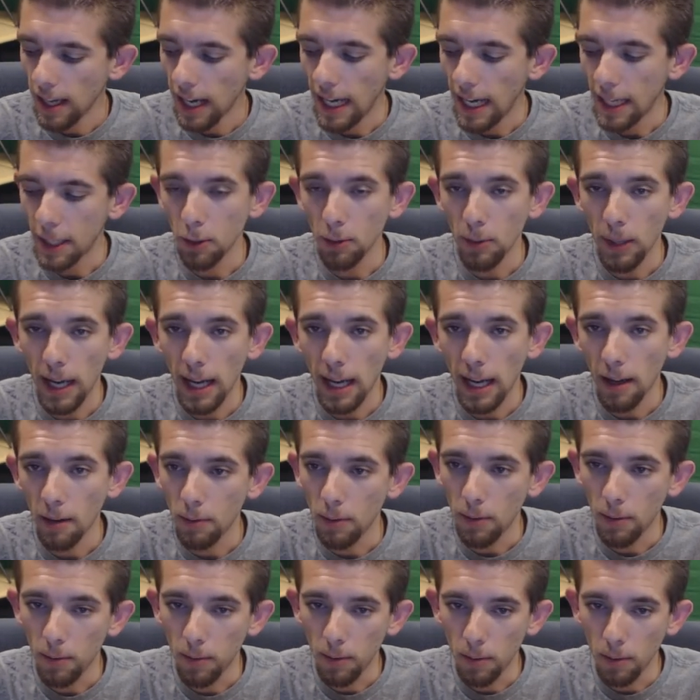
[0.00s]
I do
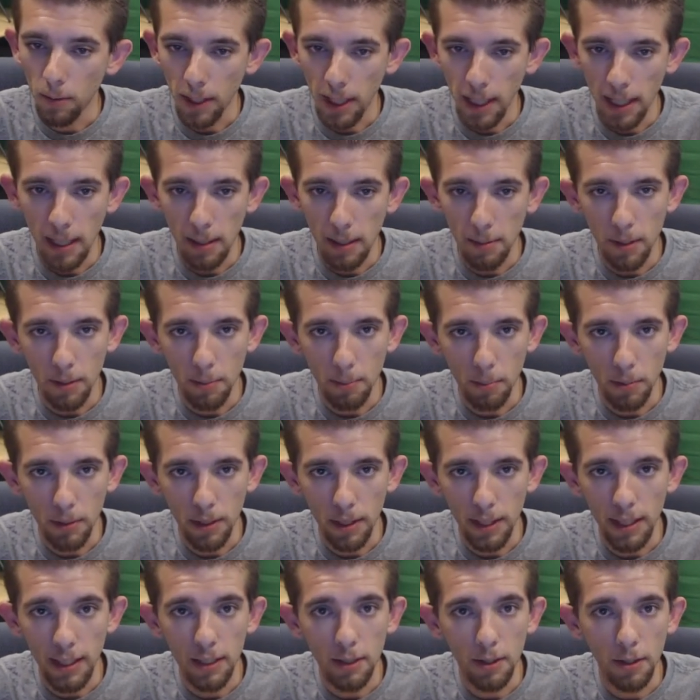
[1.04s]
have the full game
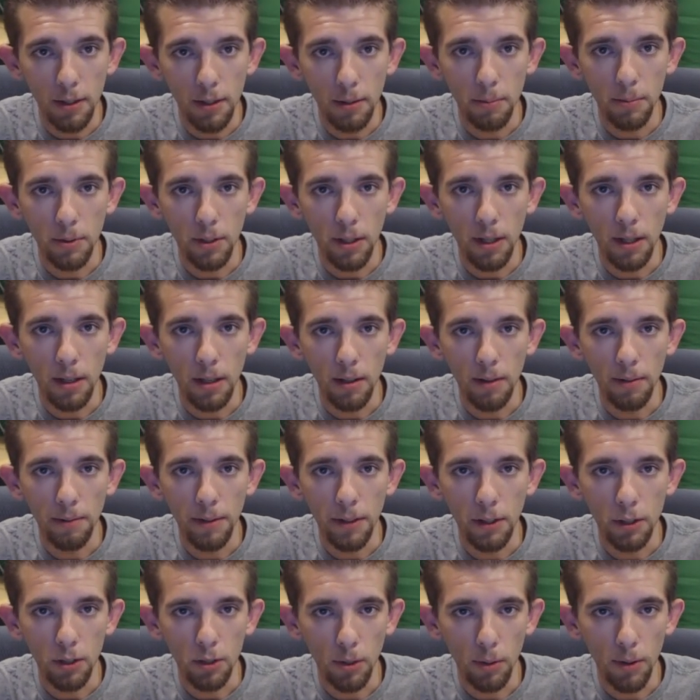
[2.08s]
complete in terms of
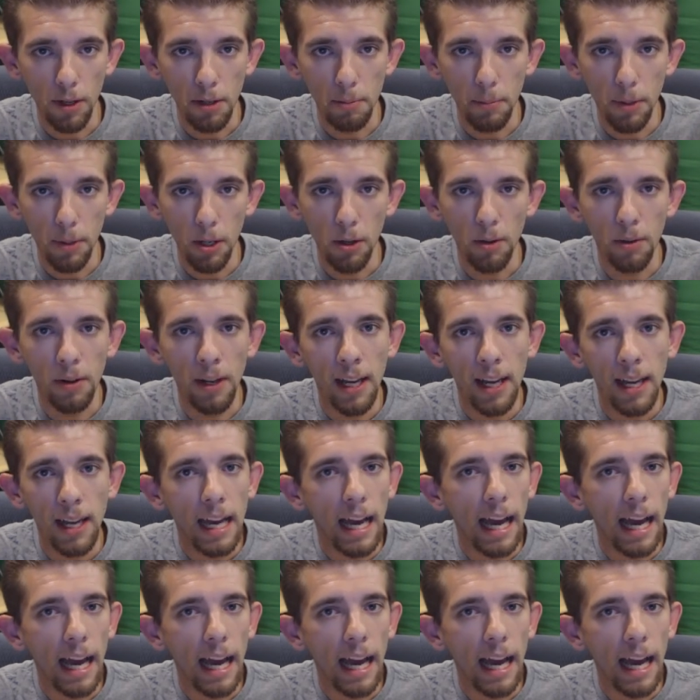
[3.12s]
the story mode.